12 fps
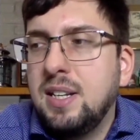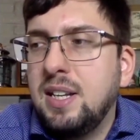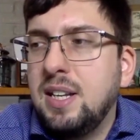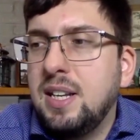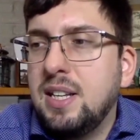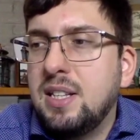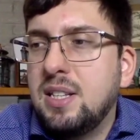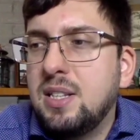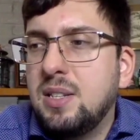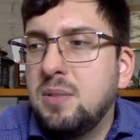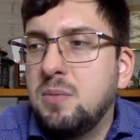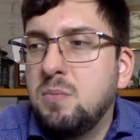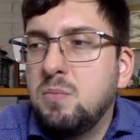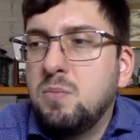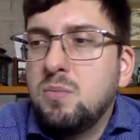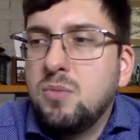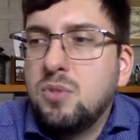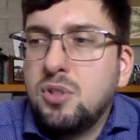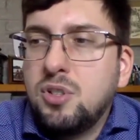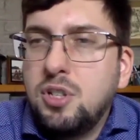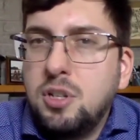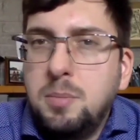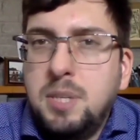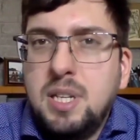It
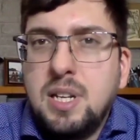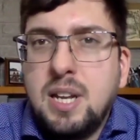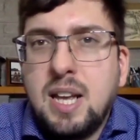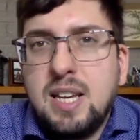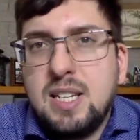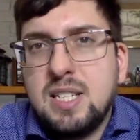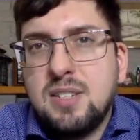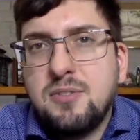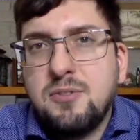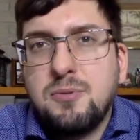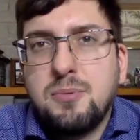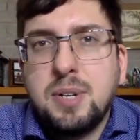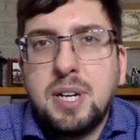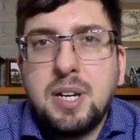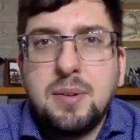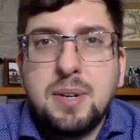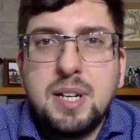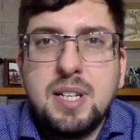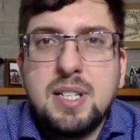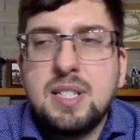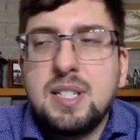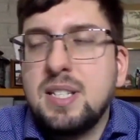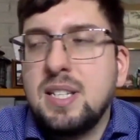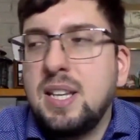could be a nice
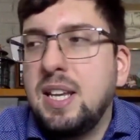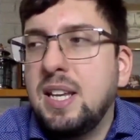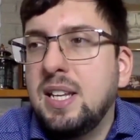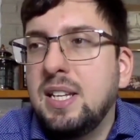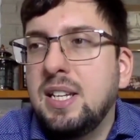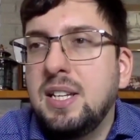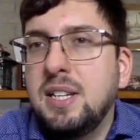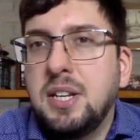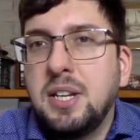fragrance in